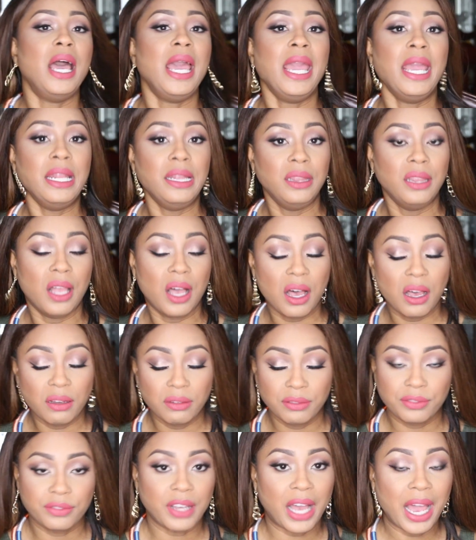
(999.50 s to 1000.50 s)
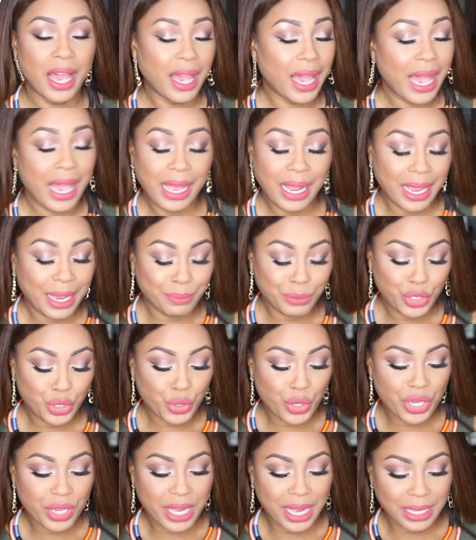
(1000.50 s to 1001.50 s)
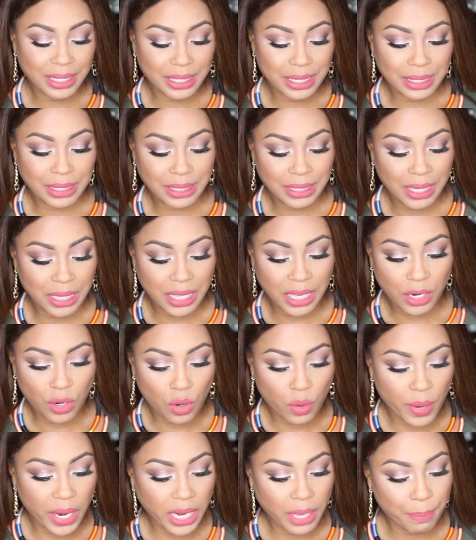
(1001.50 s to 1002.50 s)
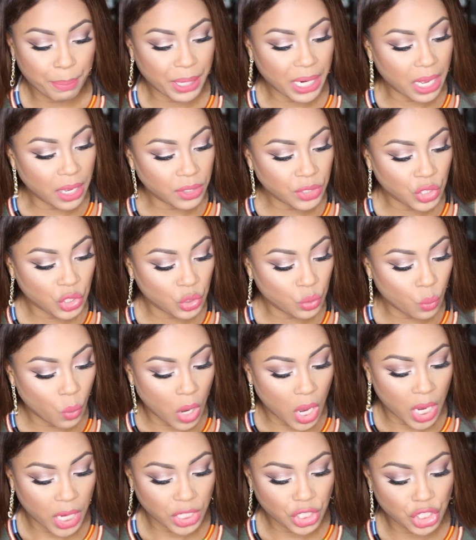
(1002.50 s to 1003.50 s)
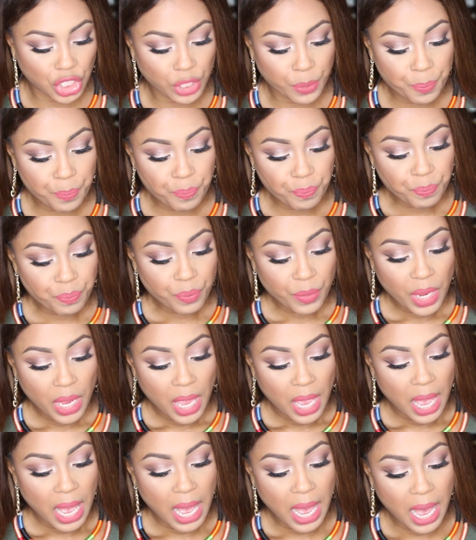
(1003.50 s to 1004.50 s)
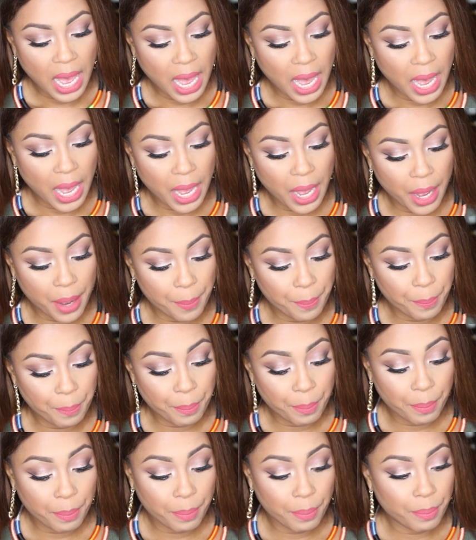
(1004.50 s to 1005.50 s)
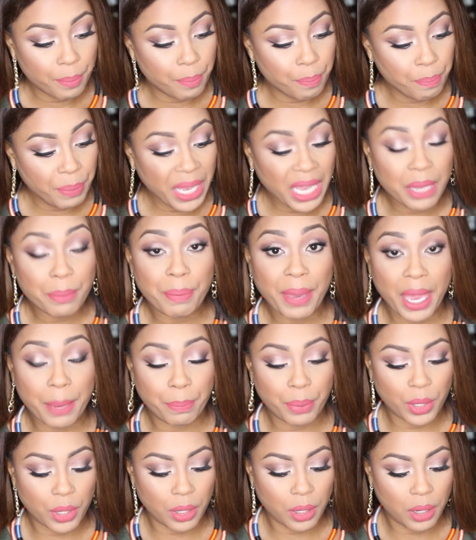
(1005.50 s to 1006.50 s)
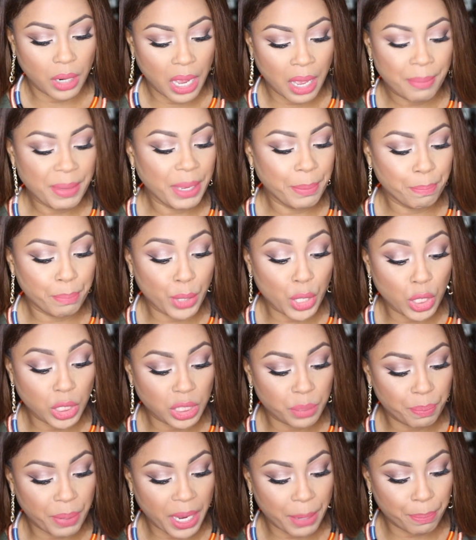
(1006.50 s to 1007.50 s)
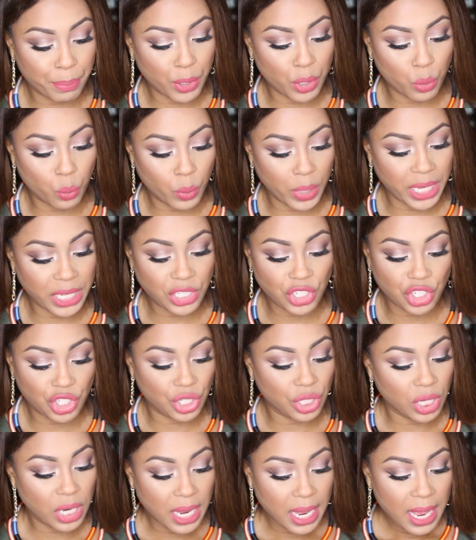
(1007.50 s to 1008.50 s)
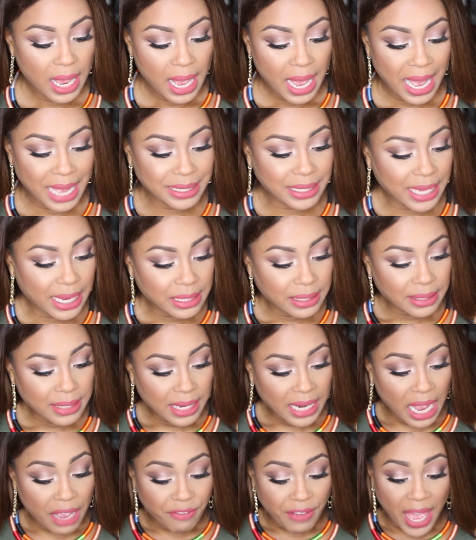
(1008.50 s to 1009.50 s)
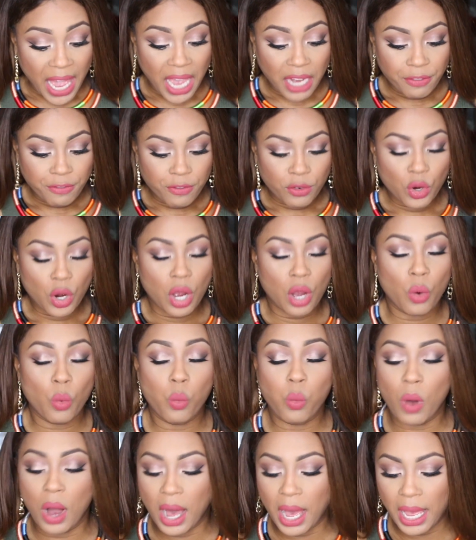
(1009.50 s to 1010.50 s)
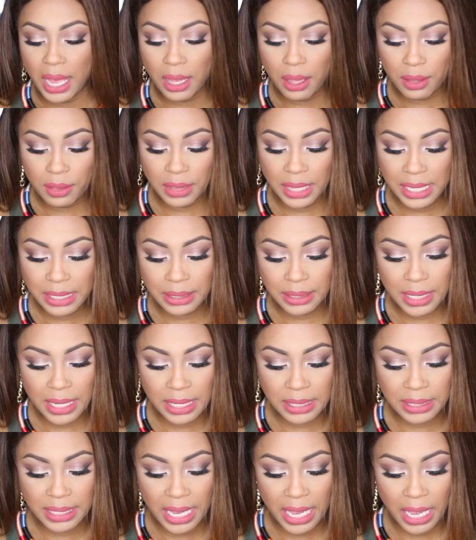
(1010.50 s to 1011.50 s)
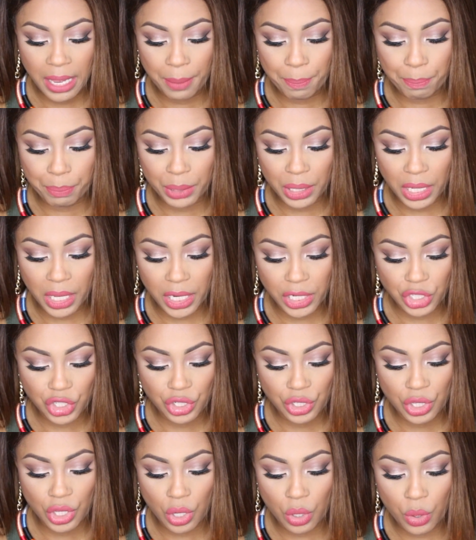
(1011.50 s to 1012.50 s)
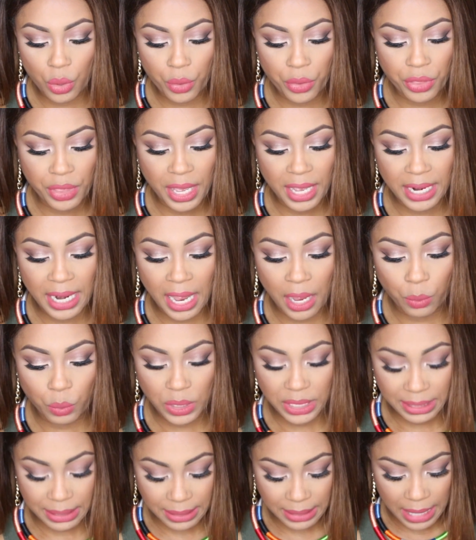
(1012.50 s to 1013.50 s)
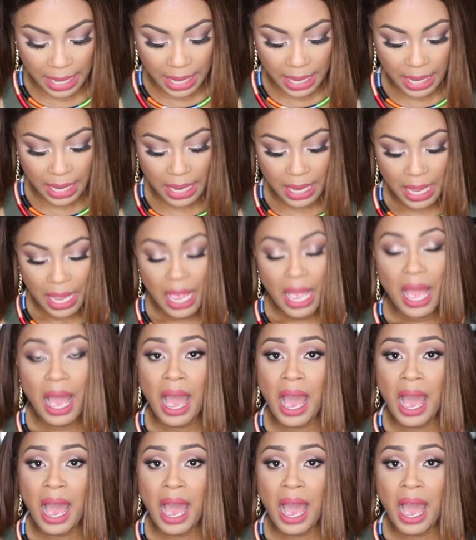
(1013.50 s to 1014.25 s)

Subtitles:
in love. I'm sure you guys could see that already, but I'll swatch burnt pepper, which, as I said, I've had for a while. This is a blush though that I would say